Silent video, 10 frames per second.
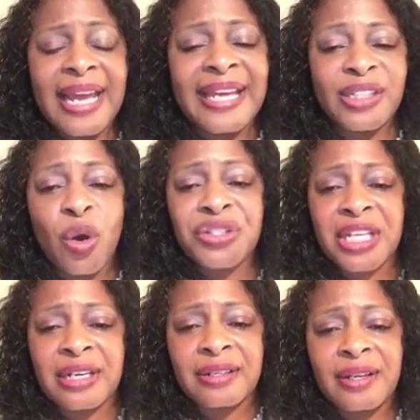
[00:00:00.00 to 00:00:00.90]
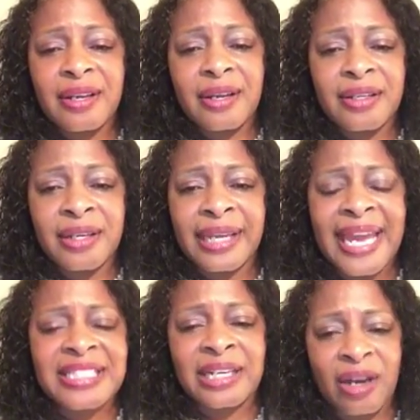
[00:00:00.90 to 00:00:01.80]
and using
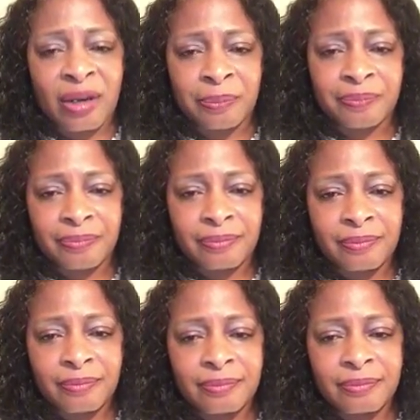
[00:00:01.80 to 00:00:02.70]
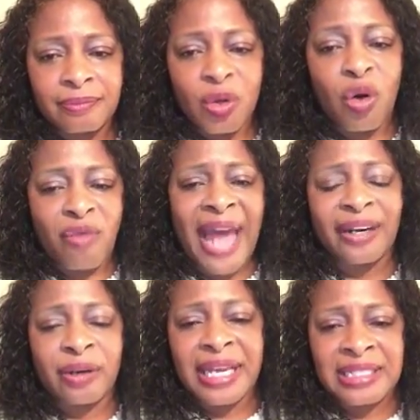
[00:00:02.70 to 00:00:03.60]
Islam or
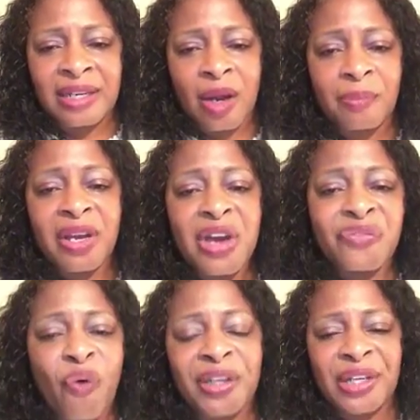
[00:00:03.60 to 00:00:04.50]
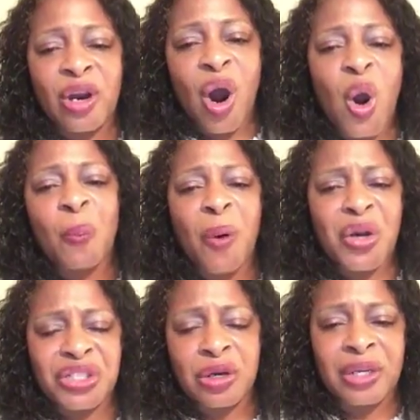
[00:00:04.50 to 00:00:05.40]
radical Islam for their own
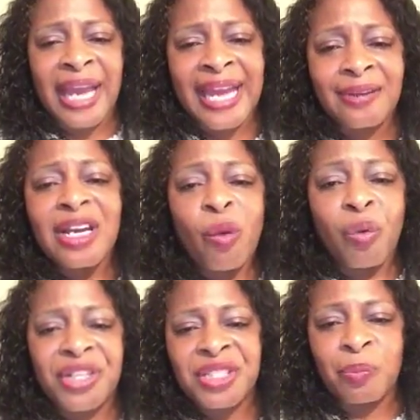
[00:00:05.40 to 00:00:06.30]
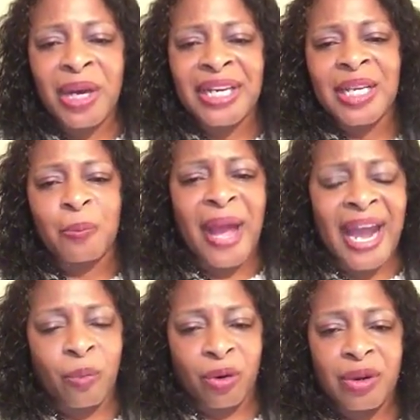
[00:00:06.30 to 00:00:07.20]
personal gain, which is money and
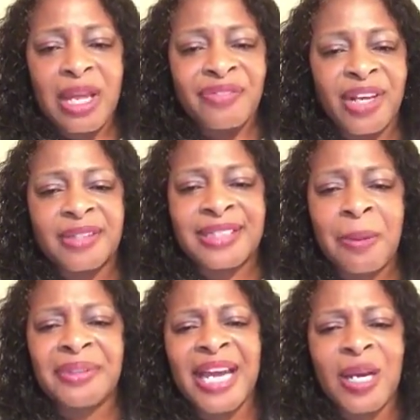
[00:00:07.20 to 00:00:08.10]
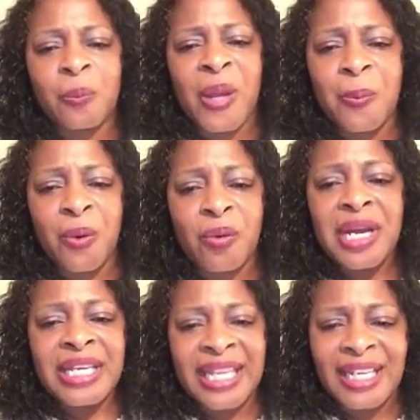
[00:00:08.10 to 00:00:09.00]
power. They're intimidating people,
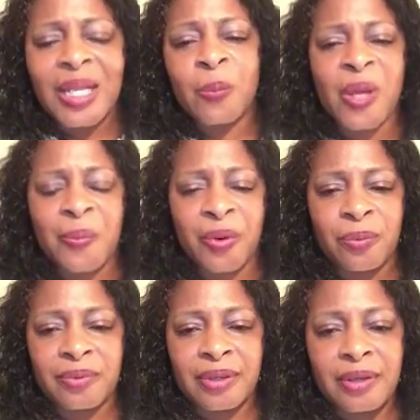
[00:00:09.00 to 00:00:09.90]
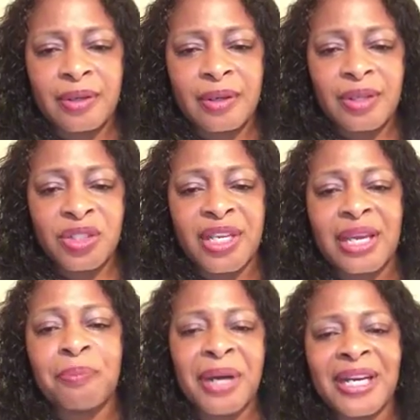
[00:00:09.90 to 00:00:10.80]
killing people to
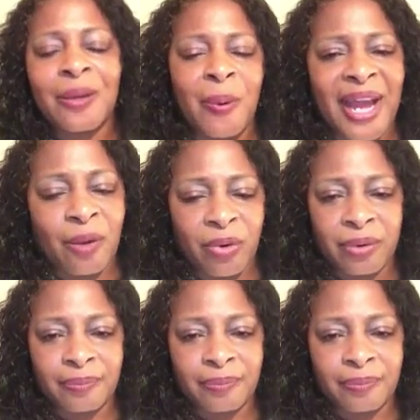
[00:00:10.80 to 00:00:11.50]
get money and power.